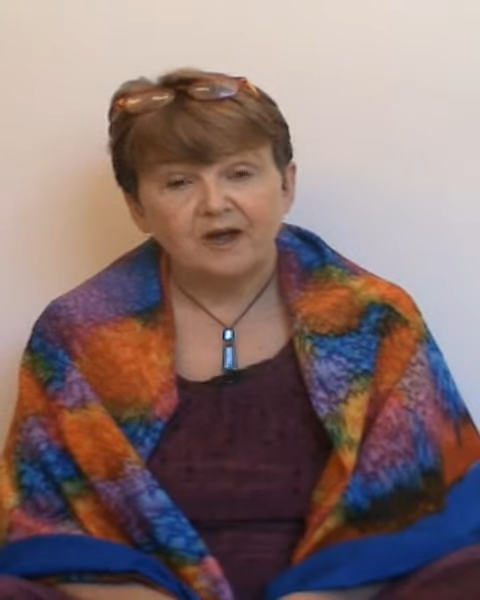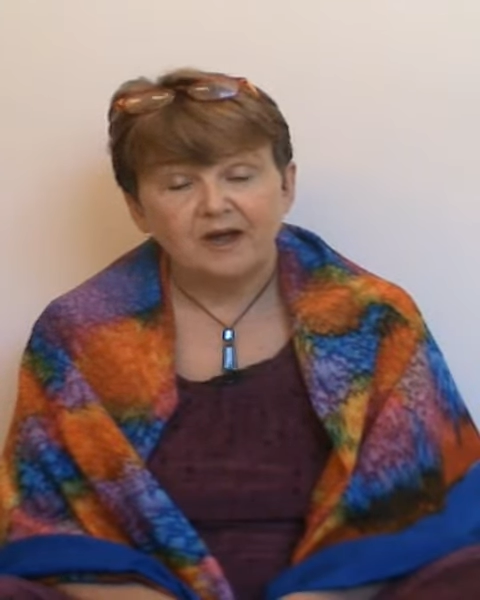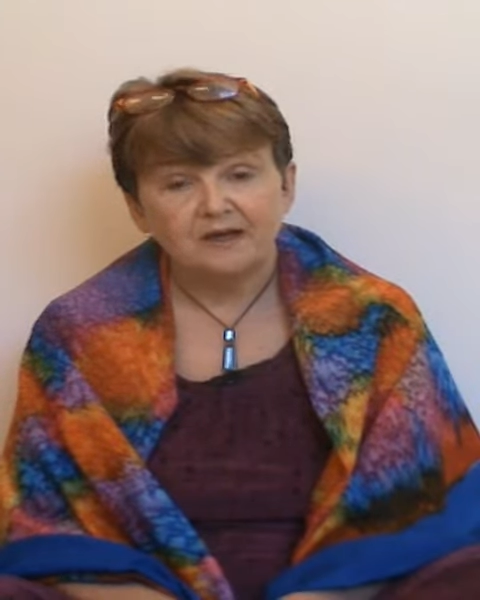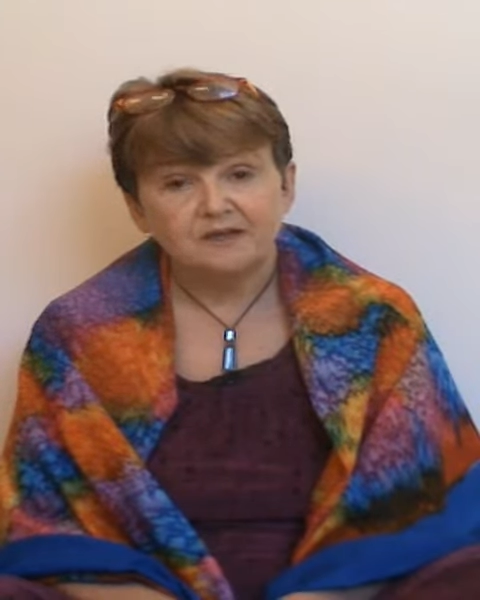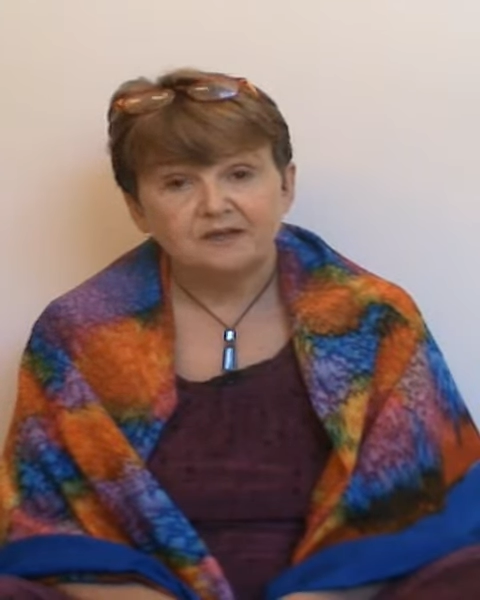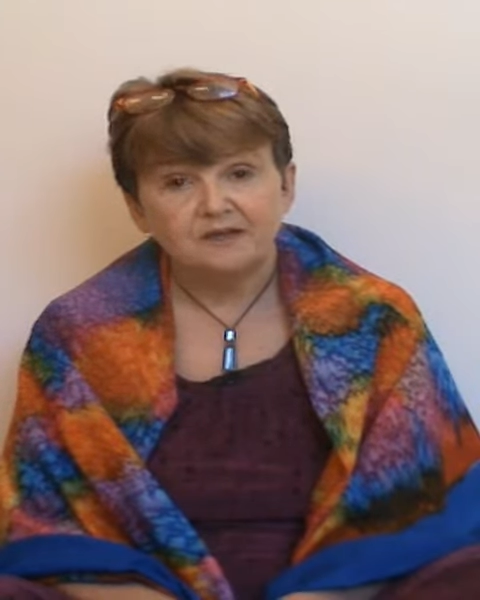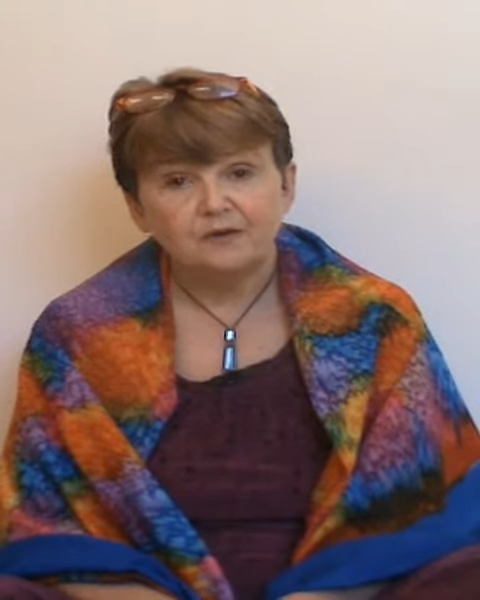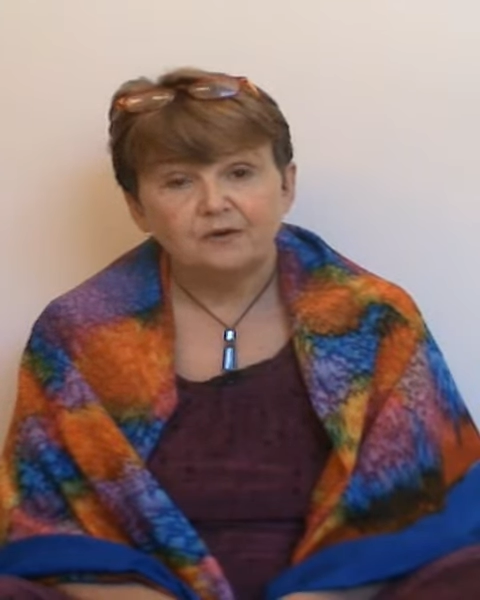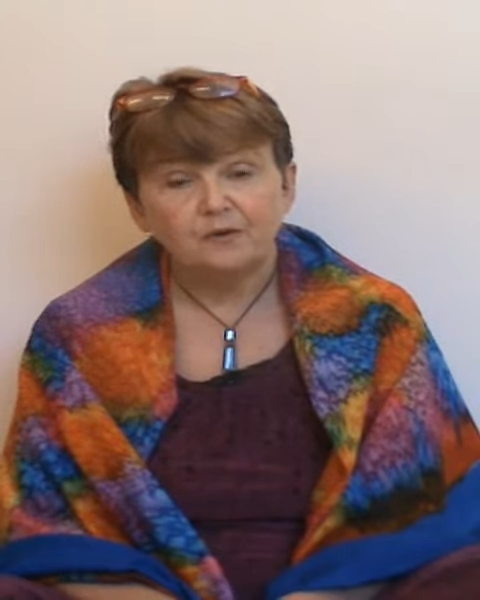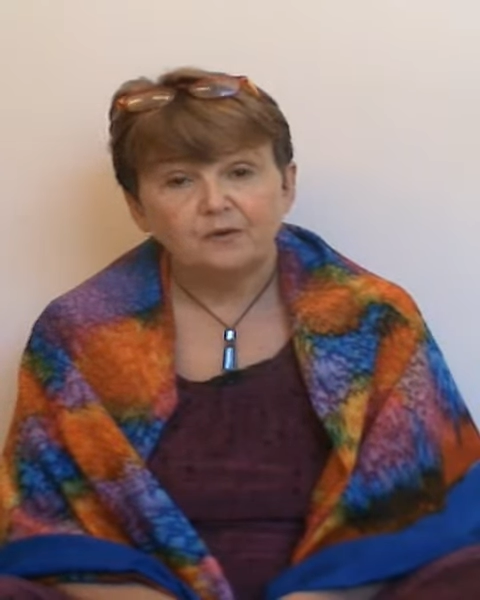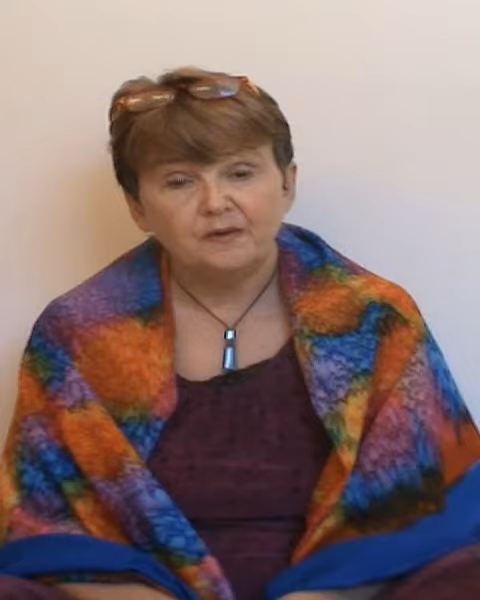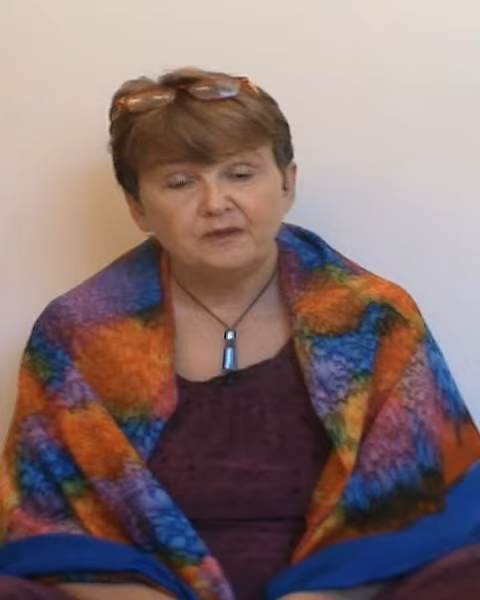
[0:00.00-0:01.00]
accident
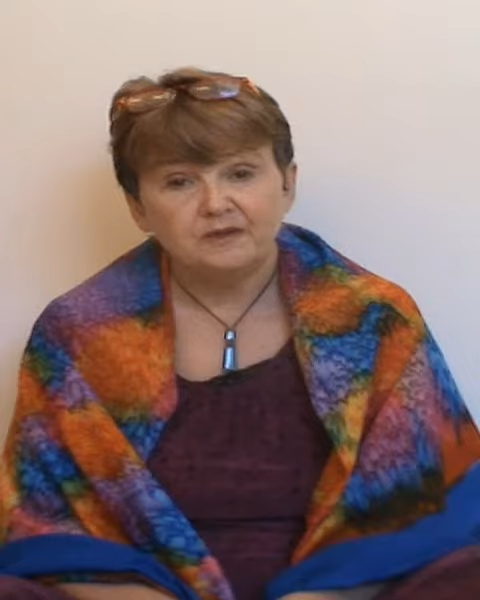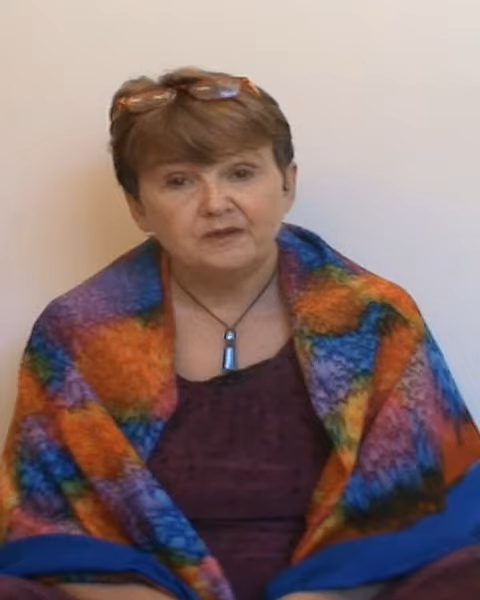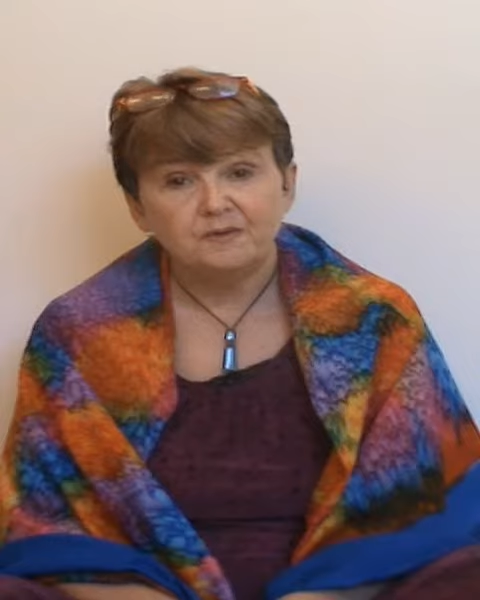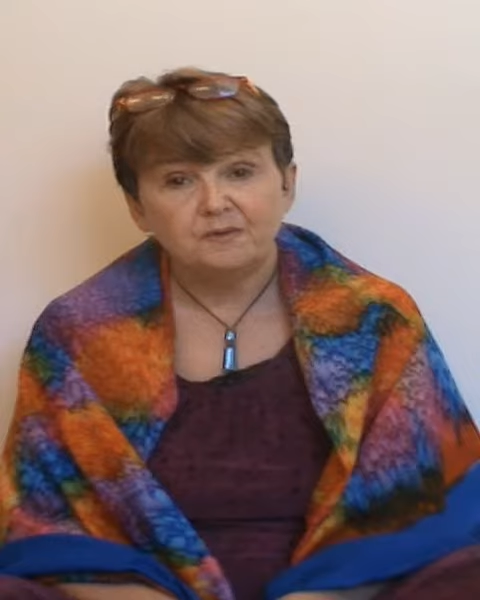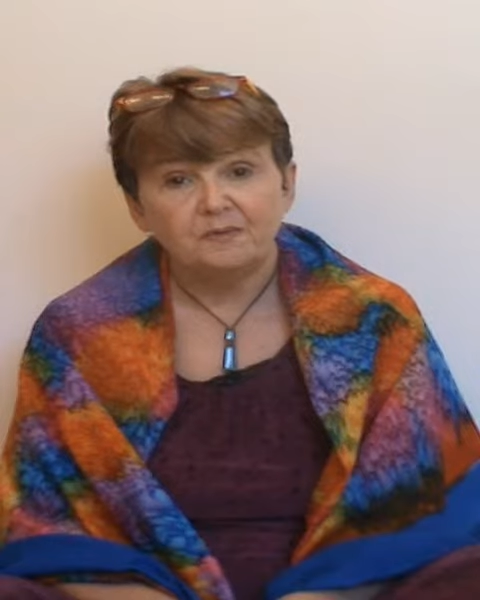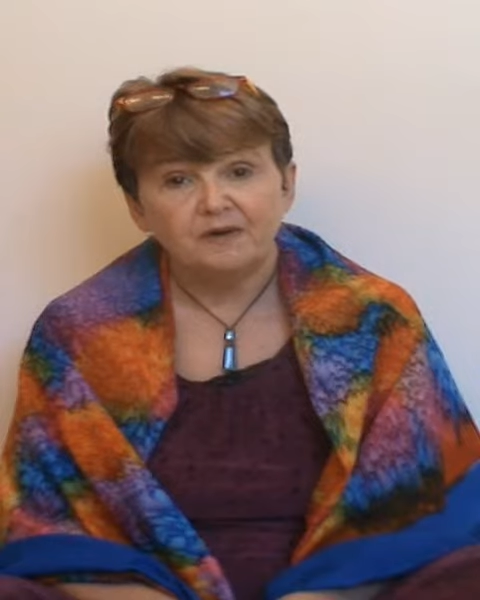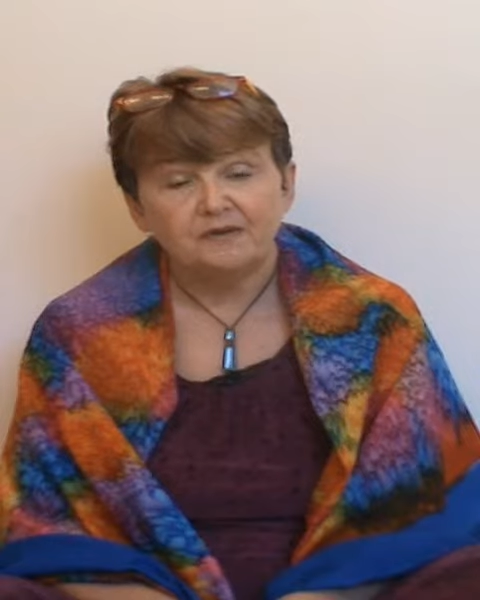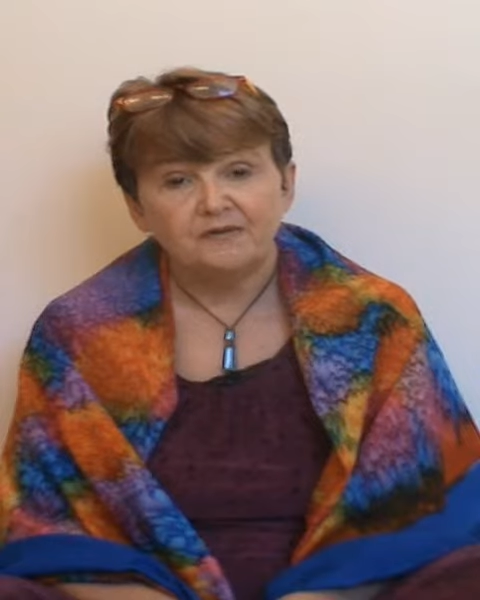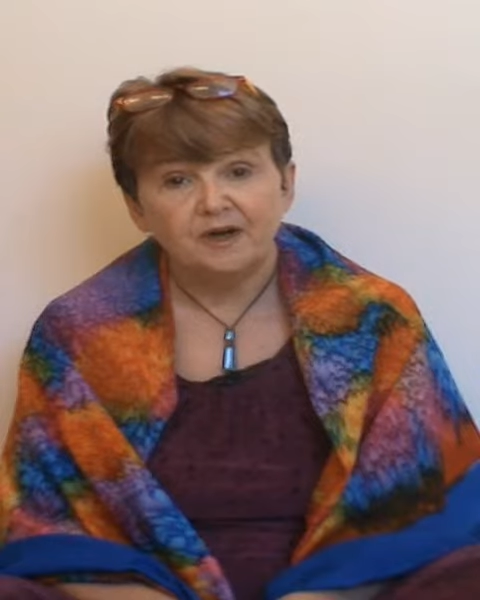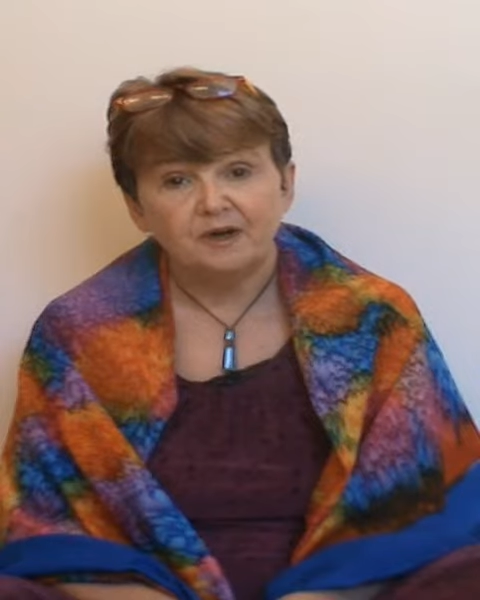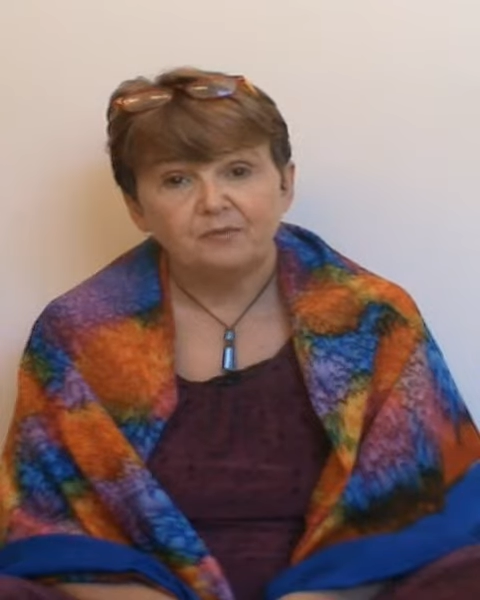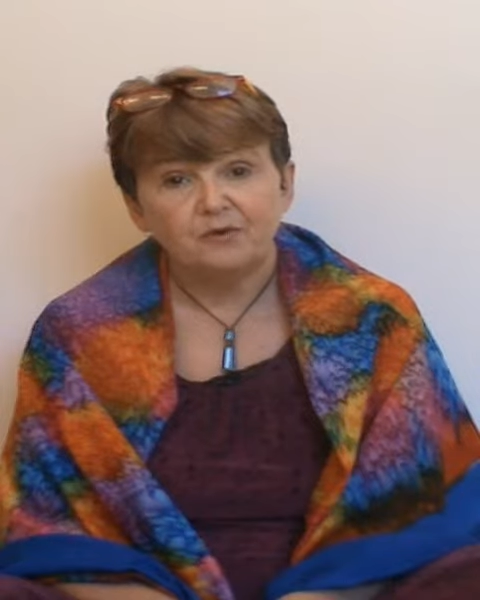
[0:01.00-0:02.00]
or coincidence, but by
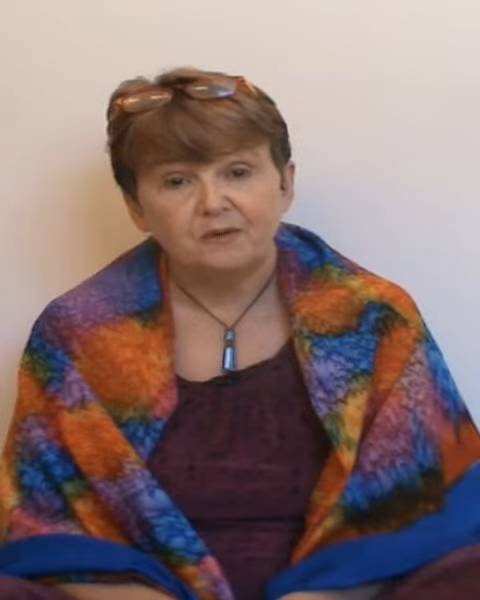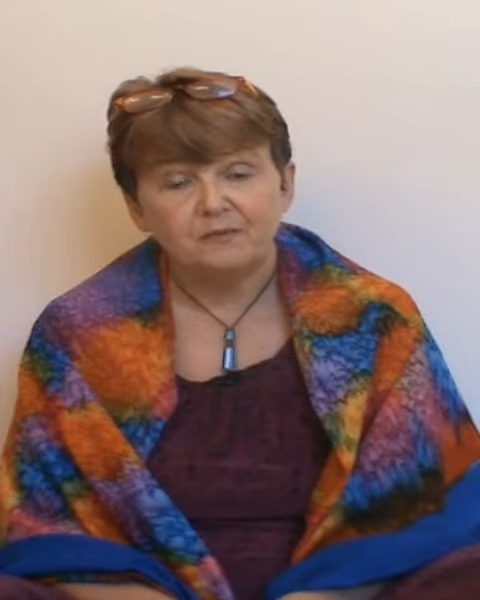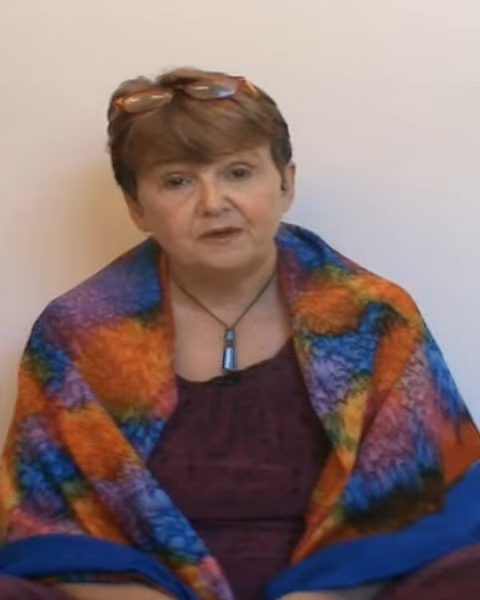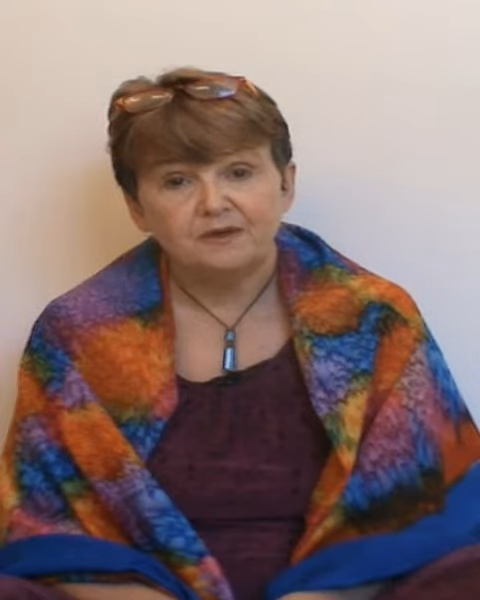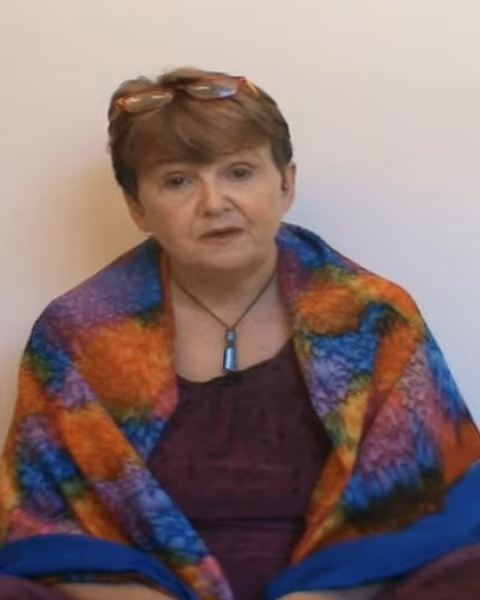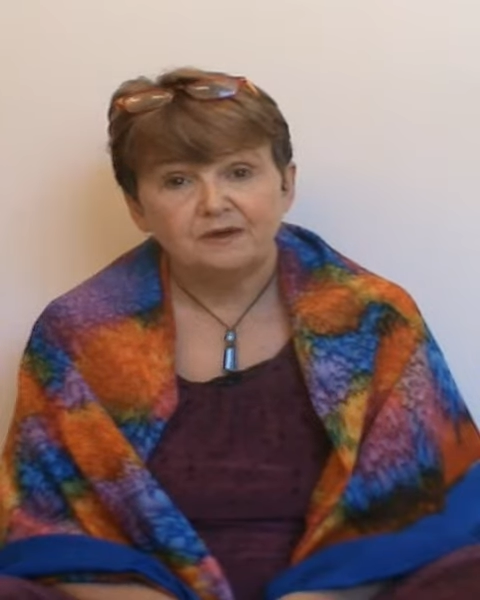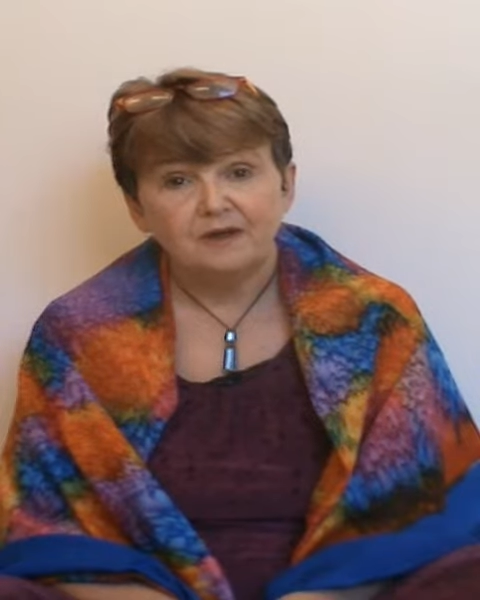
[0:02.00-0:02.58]
divine appointment.